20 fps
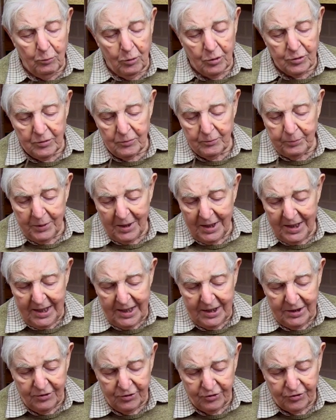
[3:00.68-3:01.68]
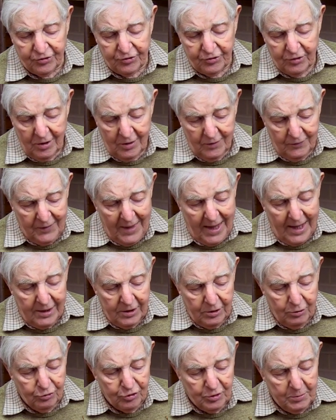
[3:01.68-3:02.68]
wooden planes that
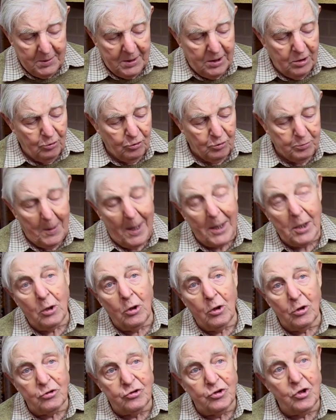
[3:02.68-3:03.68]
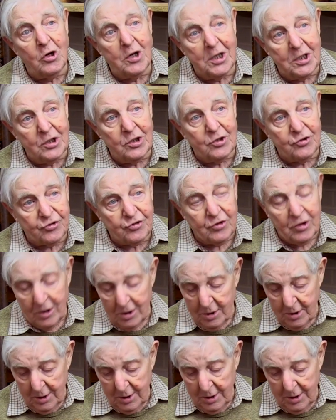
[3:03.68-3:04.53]
used to be used by all joiners."